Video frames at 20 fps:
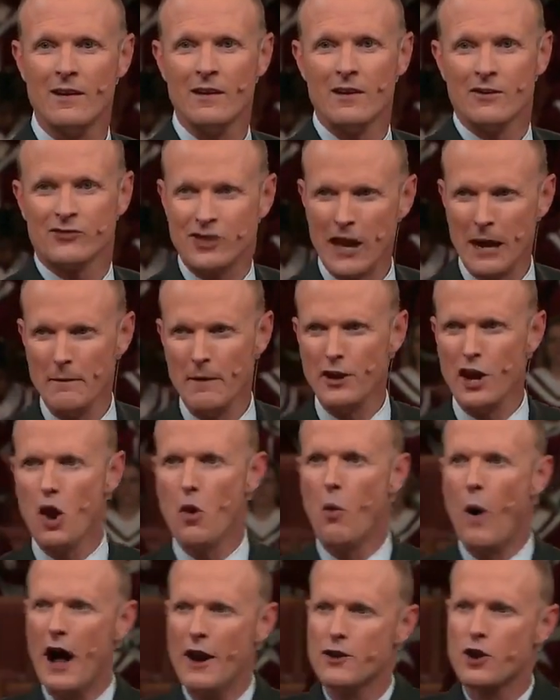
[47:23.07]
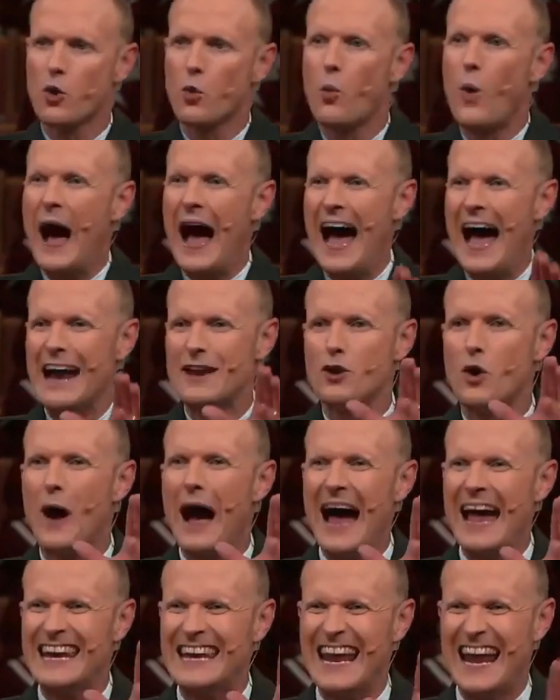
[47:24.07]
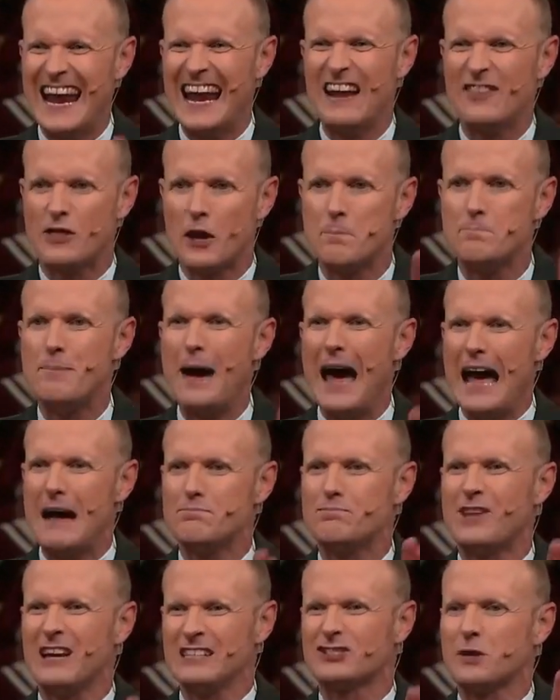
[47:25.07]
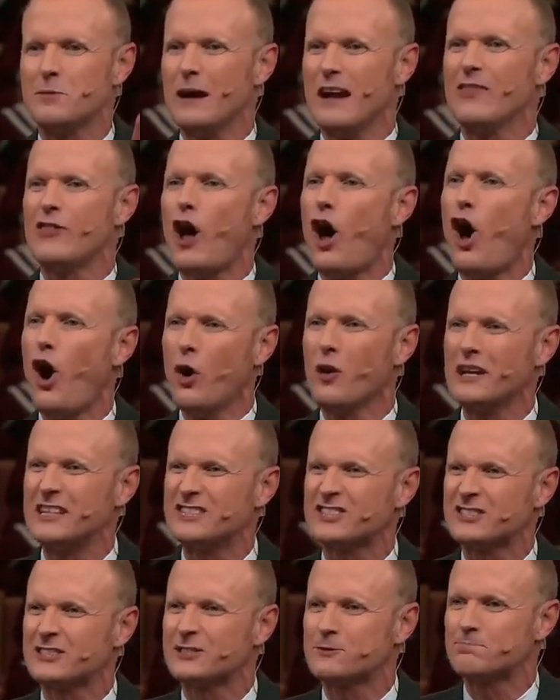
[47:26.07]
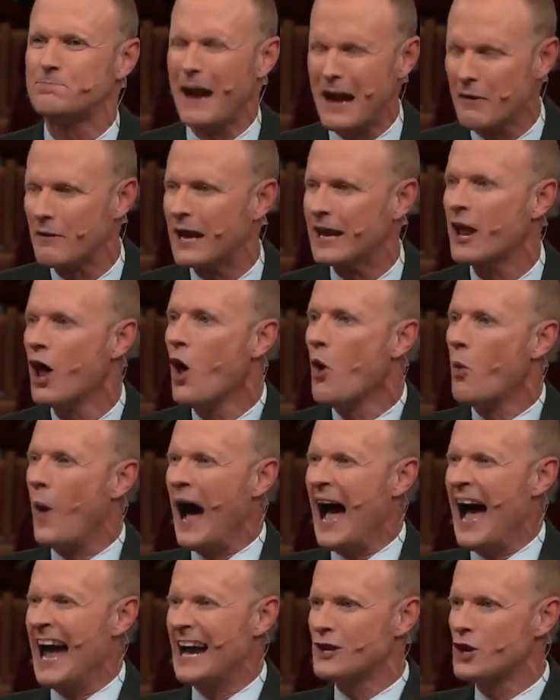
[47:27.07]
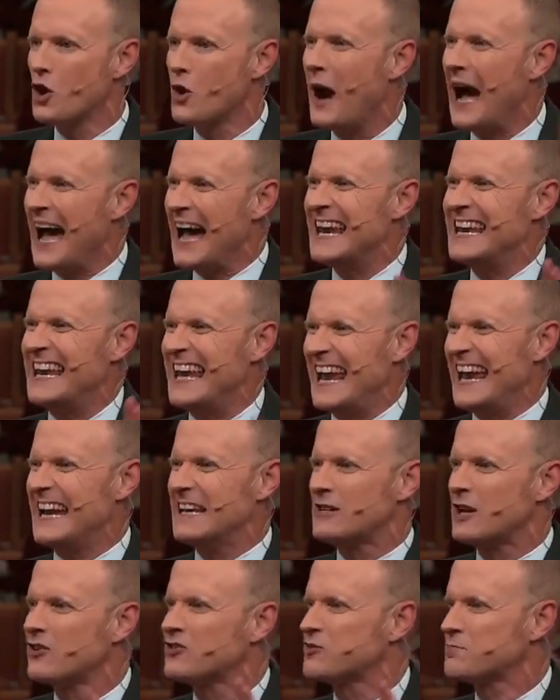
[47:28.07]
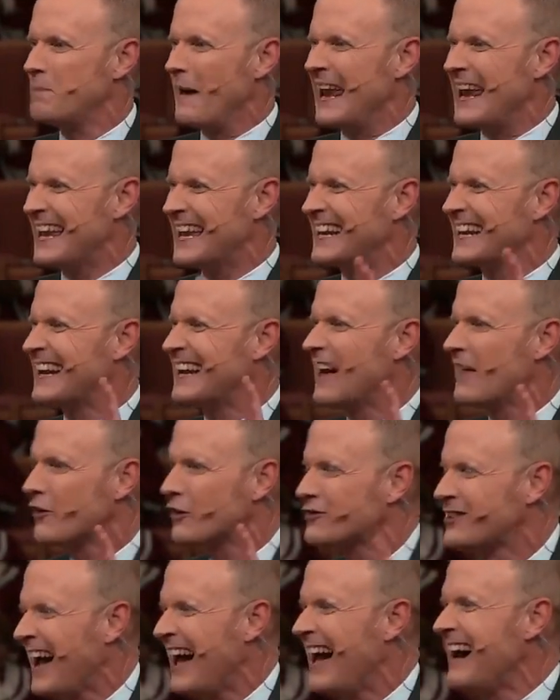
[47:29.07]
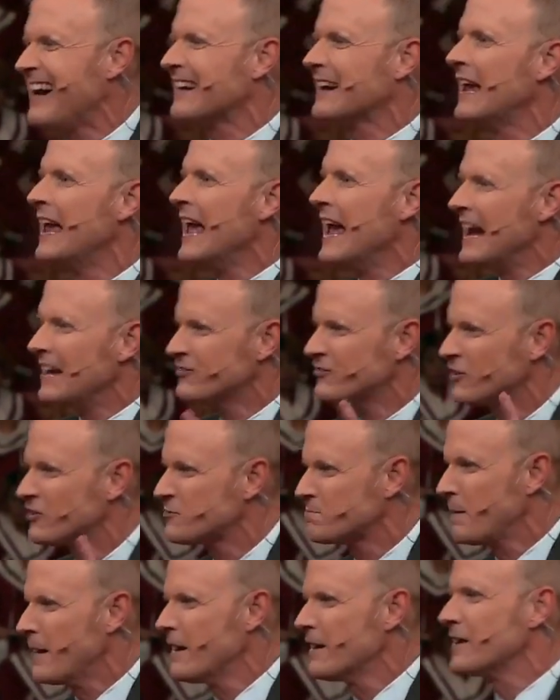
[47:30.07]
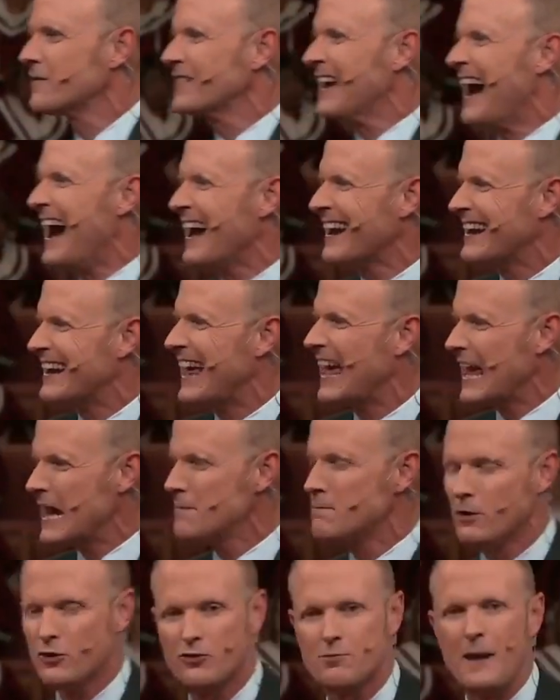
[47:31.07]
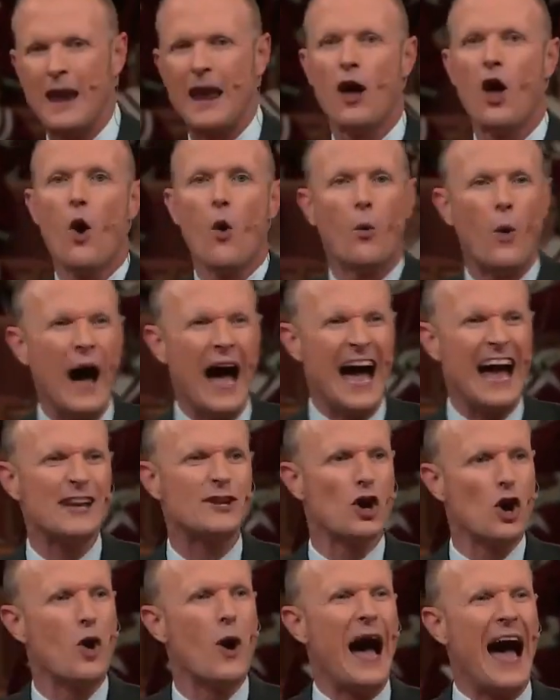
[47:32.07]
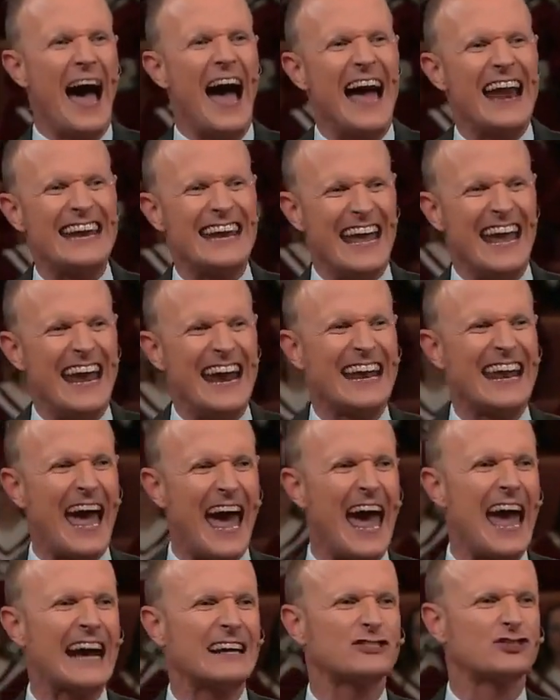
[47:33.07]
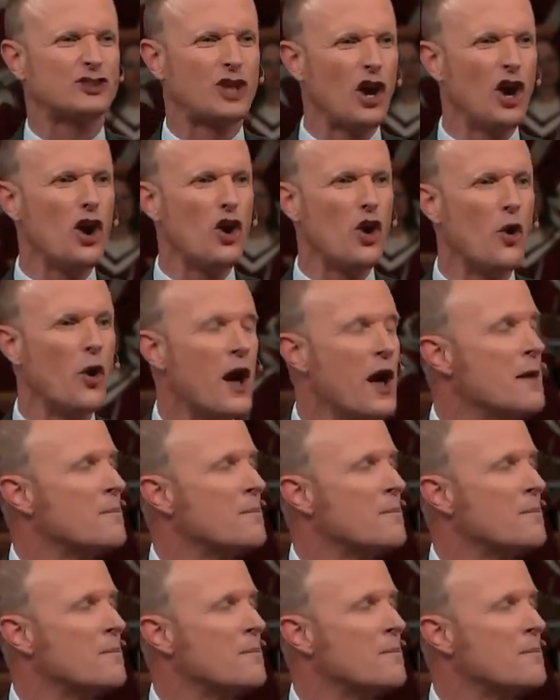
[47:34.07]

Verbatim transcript: Some of you wonder, why do I need the baptism in the Holy Spirit? Why do I need to speak in another tongue as the Spirit of God enables me? Why do I need Acts 2?